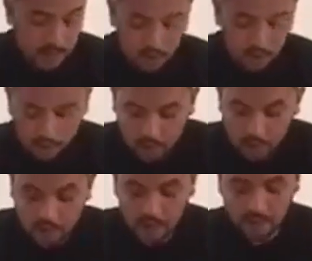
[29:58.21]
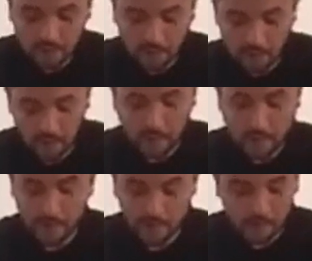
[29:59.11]
you can use this for a
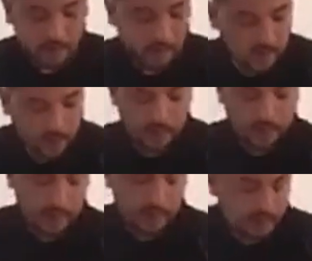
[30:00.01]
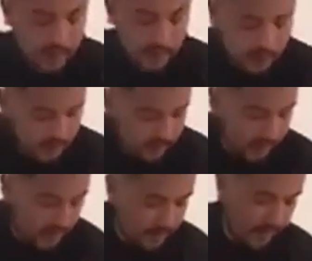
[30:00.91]
return to sport and a return to training to
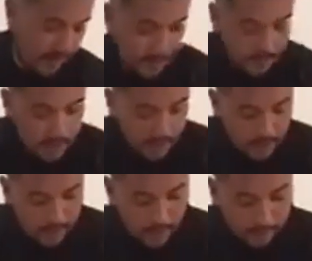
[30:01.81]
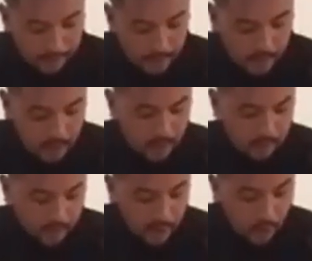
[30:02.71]
grade that in.
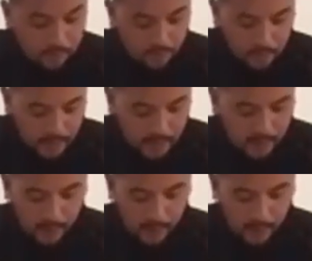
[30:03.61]
I'd be hopeful that they can